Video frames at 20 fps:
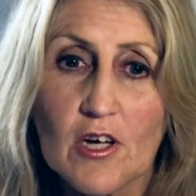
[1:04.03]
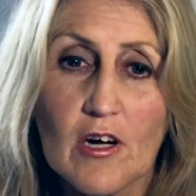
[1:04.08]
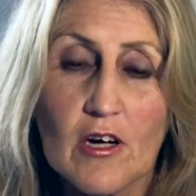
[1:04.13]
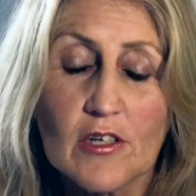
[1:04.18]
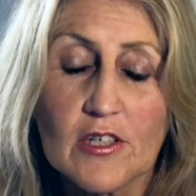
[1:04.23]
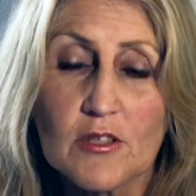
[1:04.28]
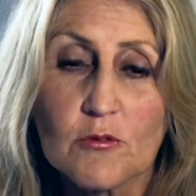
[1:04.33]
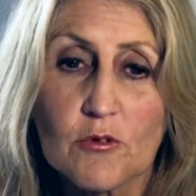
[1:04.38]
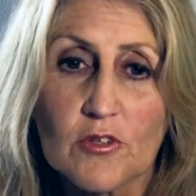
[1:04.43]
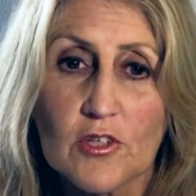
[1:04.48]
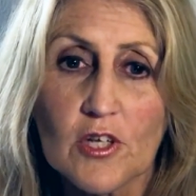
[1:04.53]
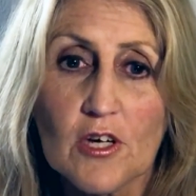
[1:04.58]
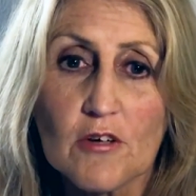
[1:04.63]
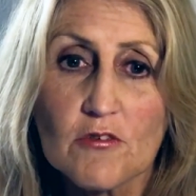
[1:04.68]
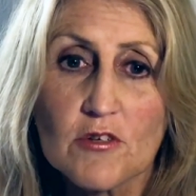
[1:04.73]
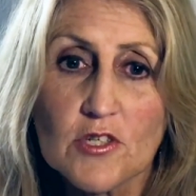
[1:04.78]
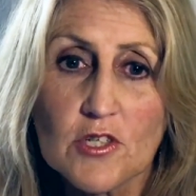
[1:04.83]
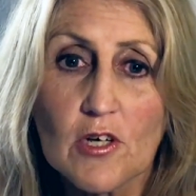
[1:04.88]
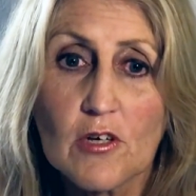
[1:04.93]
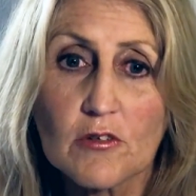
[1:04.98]
harder with no
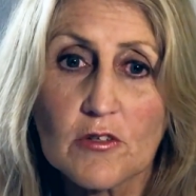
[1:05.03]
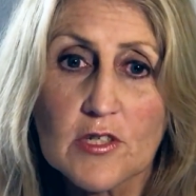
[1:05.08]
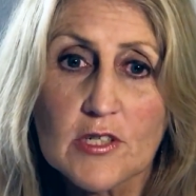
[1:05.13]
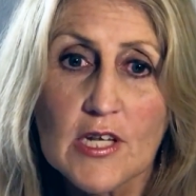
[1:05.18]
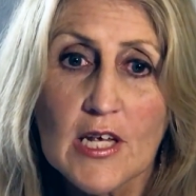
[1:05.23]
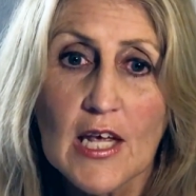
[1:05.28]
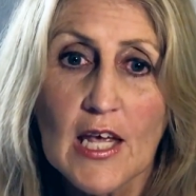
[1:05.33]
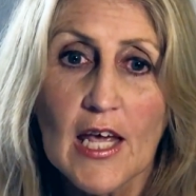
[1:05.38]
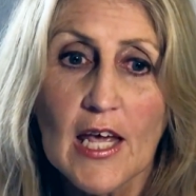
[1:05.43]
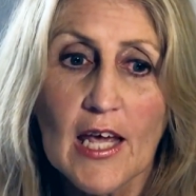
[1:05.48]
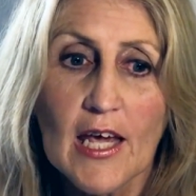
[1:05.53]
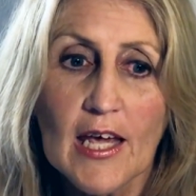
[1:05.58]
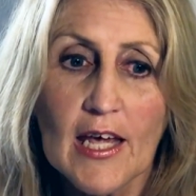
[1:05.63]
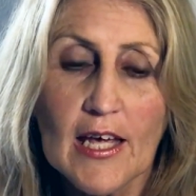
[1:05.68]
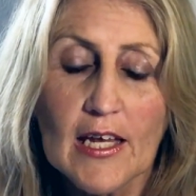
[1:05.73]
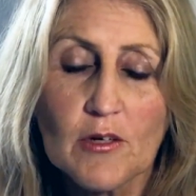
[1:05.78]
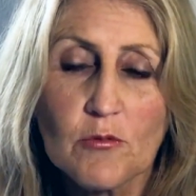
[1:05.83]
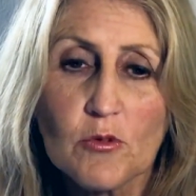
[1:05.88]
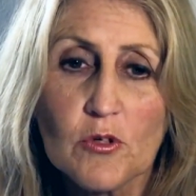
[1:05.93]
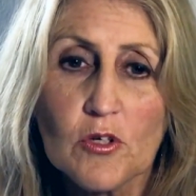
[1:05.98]
results,
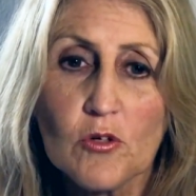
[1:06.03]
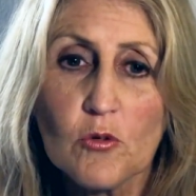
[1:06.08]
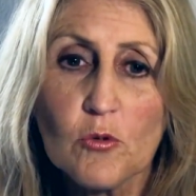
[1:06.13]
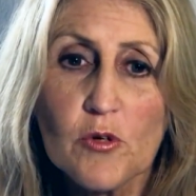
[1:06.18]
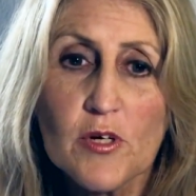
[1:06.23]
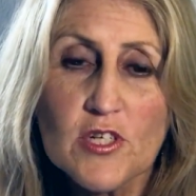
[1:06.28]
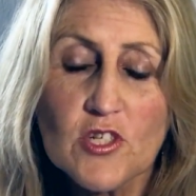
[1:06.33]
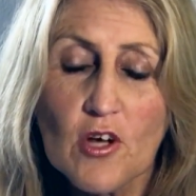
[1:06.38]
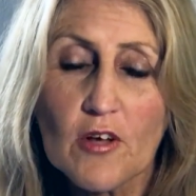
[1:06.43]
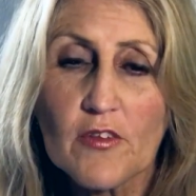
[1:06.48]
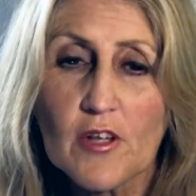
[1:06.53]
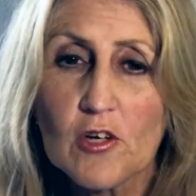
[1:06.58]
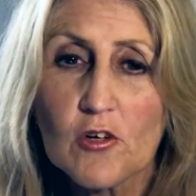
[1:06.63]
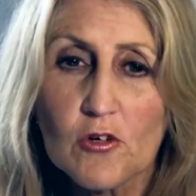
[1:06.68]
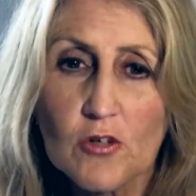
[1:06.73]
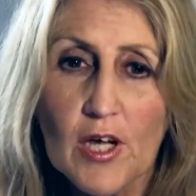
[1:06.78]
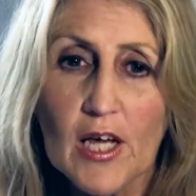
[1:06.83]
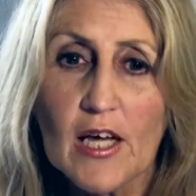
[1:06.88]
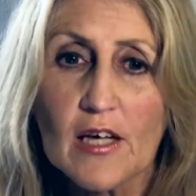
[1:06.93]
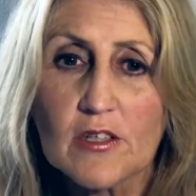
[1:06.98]
and we're always on the
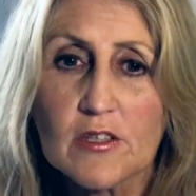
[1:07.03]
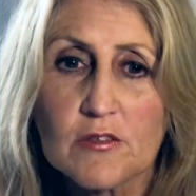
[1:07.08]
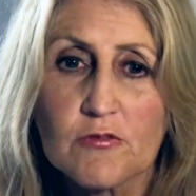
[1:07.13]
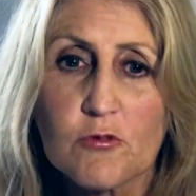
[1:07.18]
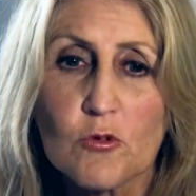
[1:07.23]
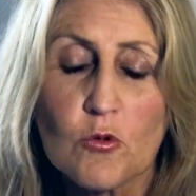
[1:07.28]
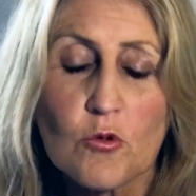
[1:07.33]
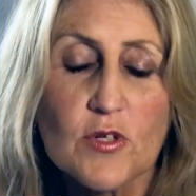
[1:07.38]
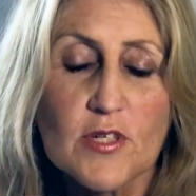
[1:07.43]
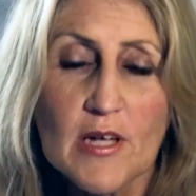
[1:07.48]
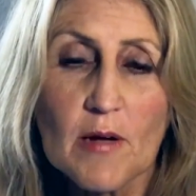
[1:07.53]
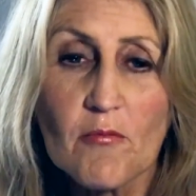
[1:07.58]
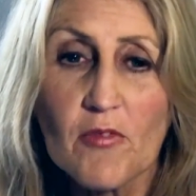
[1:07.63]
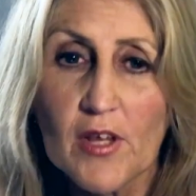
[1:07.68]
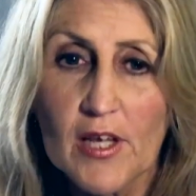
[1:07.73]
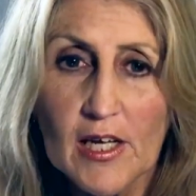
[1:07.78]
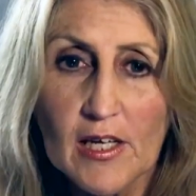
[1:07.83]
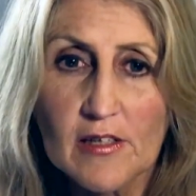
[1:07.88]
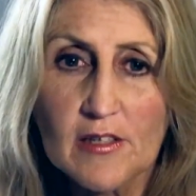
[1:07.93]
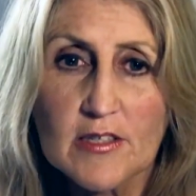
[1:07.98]
lookout for
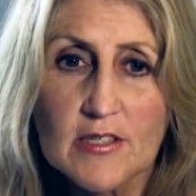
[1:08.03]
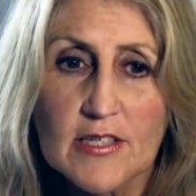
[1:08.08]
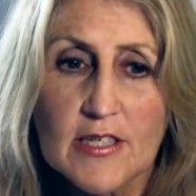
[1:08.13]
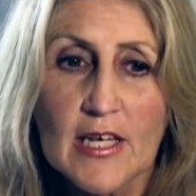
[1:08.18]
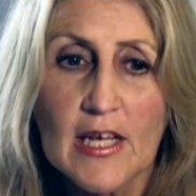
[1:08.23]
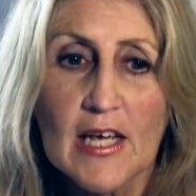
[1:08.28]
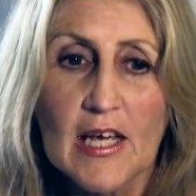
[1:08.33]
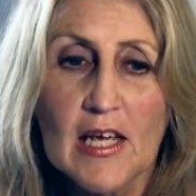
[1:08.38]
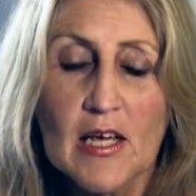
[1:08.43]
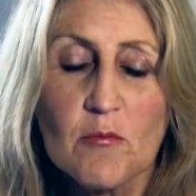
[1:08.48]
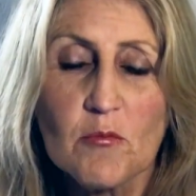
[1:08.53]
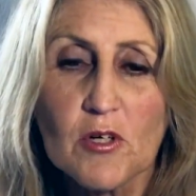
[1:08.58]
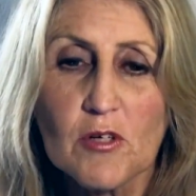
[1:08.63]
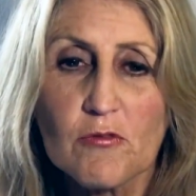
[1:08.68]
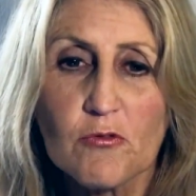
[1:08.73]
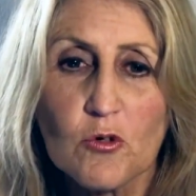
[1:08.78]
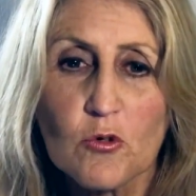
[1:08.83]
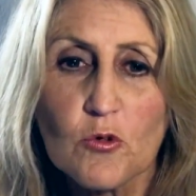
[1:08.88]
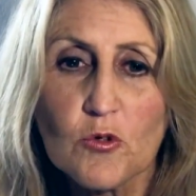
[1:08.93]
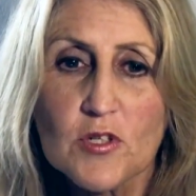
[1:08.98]
something else. But
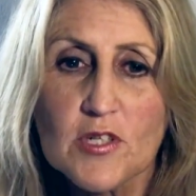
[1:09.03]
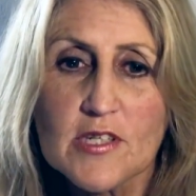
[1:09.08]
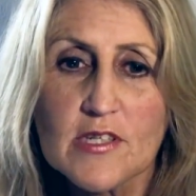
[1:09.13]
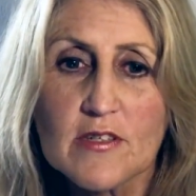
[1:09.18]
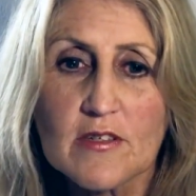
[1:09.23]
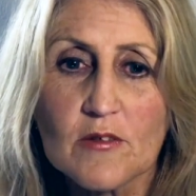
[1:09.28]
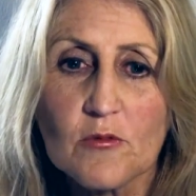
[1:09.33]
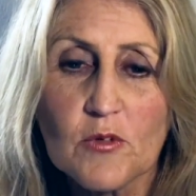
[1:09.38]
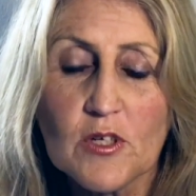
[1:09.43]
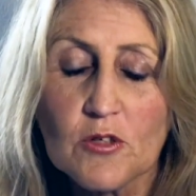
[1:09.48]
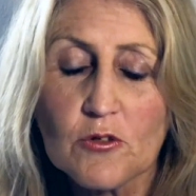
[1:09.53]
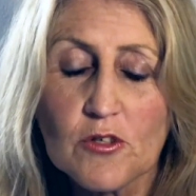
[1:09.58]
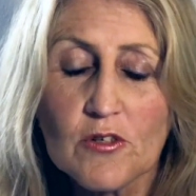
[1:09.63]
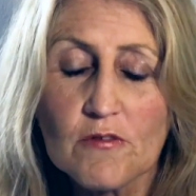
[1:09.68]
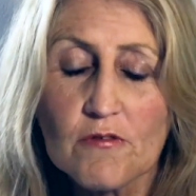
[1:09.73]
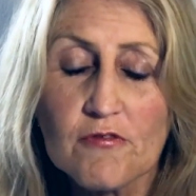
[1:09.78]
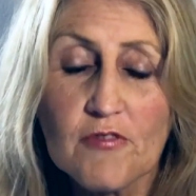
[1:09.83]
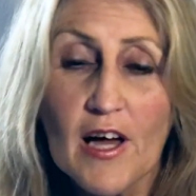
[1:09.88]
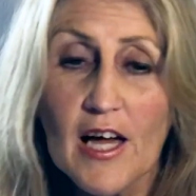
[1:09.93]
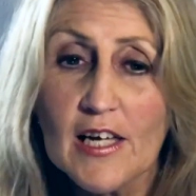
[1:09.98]
of course we
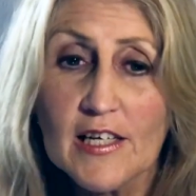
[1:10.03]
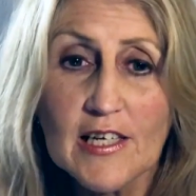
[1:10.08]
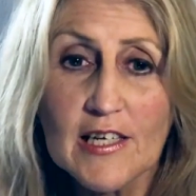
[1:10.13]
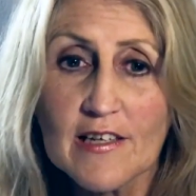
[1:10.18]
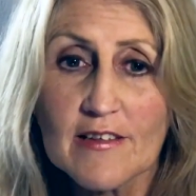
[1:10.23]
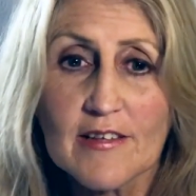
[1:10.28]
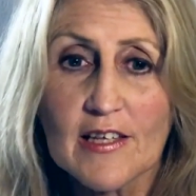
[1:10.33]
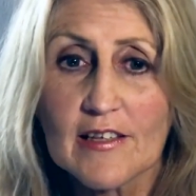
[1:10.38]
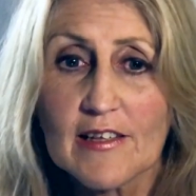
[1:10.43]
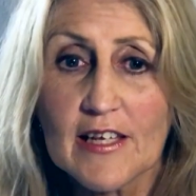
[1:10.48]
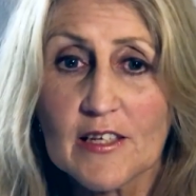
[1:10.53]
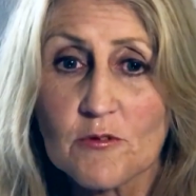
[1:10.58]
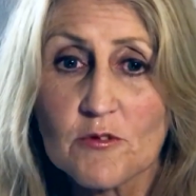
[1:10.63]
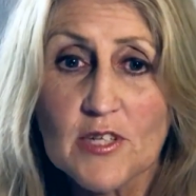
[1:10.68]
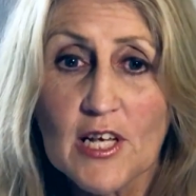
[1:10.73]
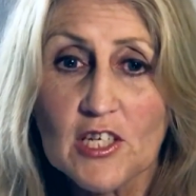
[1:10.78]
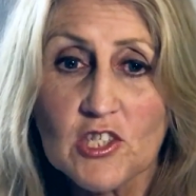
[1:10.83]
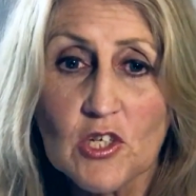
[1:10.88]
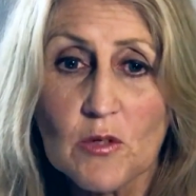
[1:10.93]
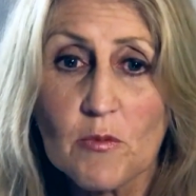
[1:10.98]
couldn't find anything that
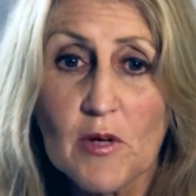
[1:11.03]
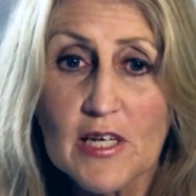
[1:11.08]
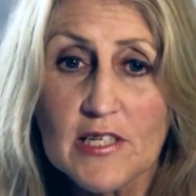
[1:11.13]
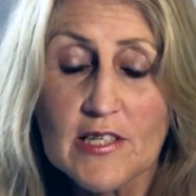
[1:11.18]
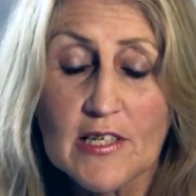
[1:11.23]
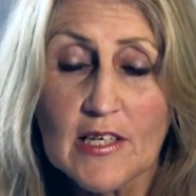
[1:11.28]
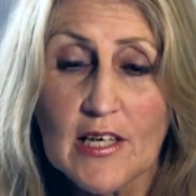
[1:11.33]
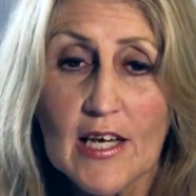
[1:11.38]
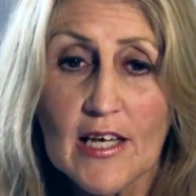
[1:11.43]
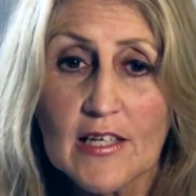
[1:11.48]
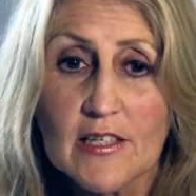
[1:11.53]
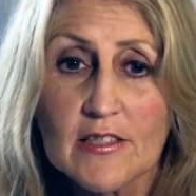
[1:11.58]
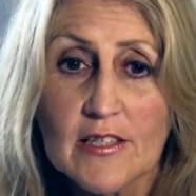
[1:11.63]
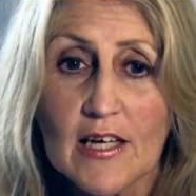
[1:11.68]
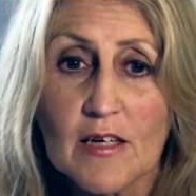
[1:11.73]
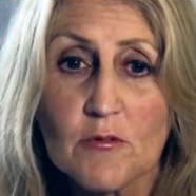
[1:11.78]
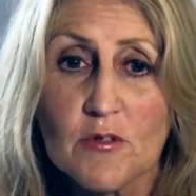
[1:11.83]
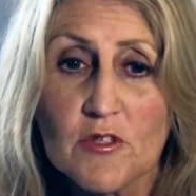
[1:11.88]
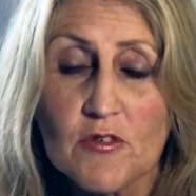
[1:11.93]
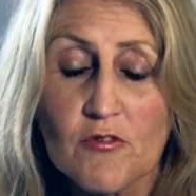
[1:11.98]
was actually better, and
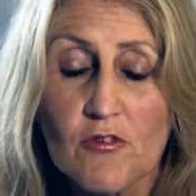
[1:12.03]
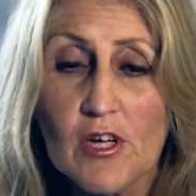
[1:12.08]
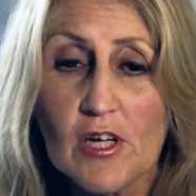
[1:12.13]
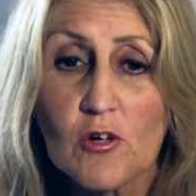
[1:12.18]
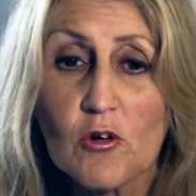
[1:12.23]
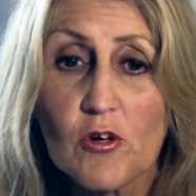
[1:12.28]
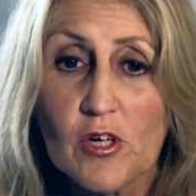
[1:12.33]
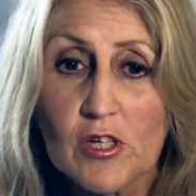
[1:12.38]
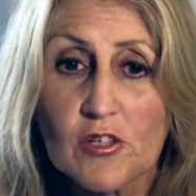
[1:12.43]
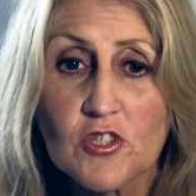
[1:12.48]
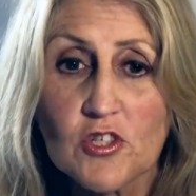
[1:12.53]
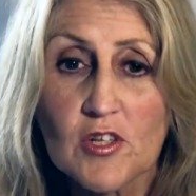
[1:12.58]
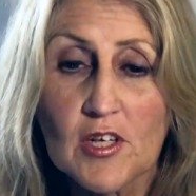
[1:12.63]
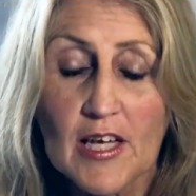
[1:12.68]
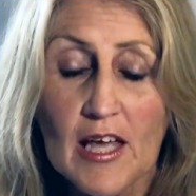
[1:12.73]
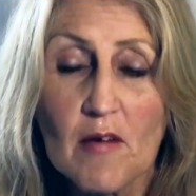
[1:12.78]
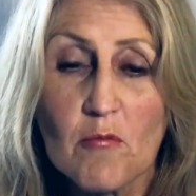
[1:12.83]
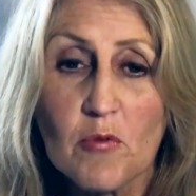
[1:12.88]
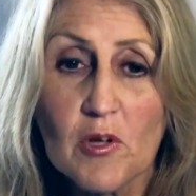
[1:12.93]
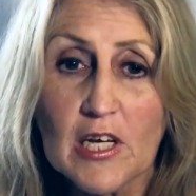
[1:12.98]
I was very loyal to the
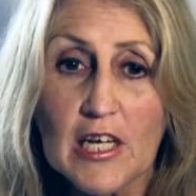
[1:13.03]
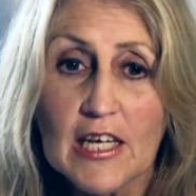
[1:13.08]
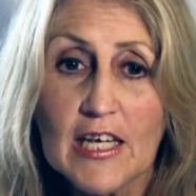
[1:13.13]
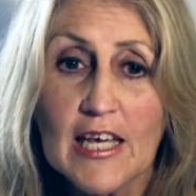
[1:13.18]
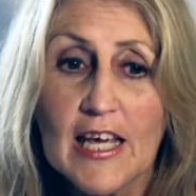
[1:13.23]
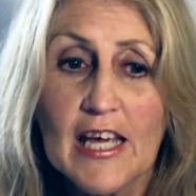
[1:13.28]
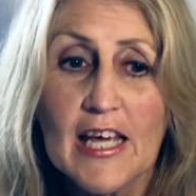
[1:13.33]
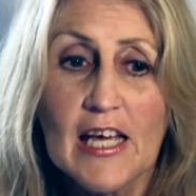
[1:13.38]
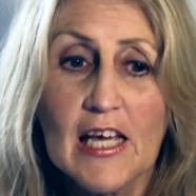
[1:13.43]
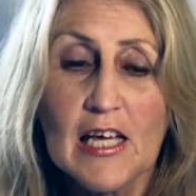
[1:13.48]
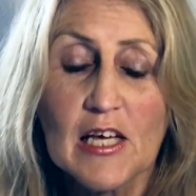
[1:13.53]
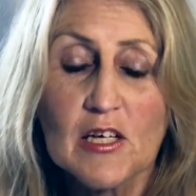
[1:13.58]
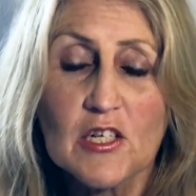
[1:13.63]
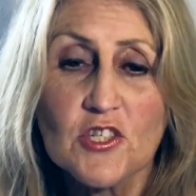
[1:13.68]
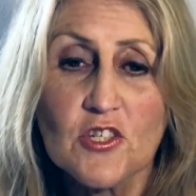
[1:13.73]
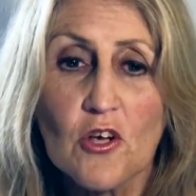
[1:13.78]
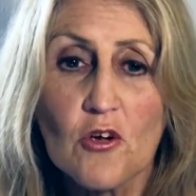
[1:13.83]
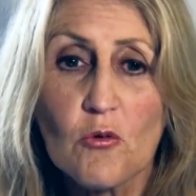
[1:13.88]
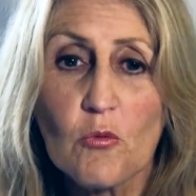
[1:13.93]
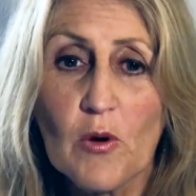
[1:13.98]
company.
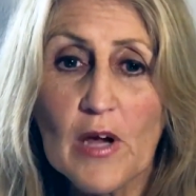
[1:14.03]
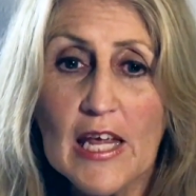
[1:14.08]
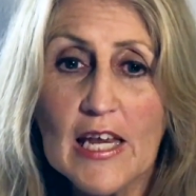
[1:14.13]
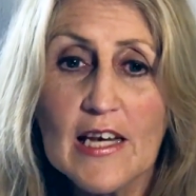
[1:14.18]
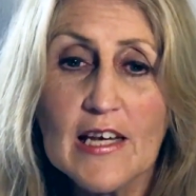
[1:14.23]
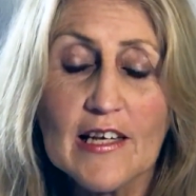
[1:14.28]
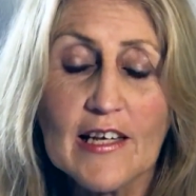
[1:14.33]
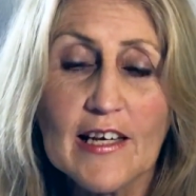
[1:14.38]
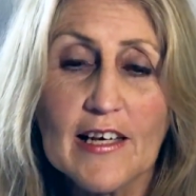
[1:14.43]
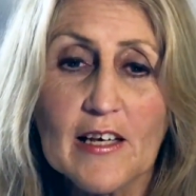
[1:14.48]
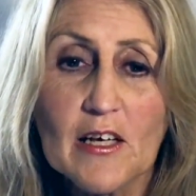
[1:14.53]
So when